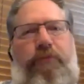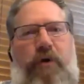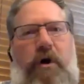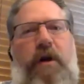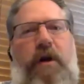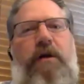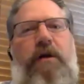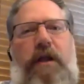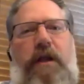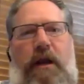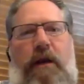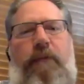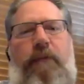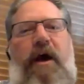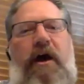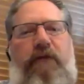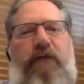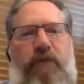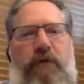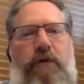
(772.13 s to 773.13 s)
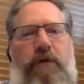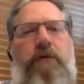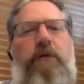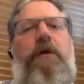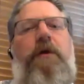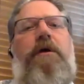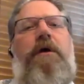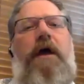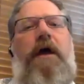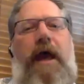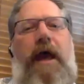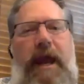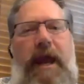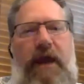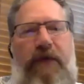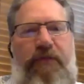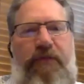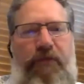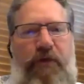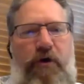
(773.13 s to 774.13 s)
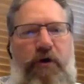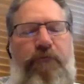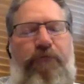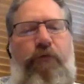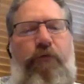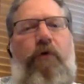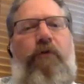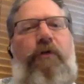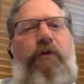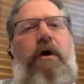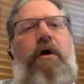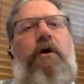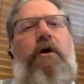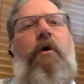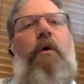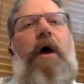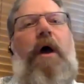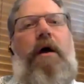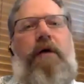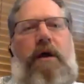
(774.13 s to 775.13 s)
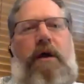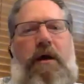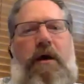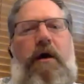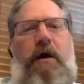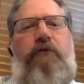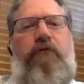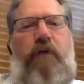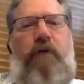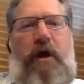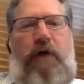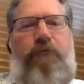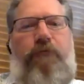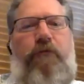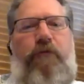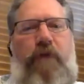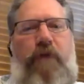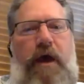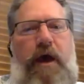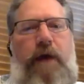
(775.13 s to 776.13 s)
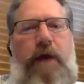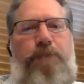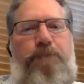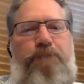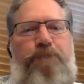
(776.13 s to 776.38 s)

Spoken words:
the product that I'm after. And therefore, they'll go out and contract for that.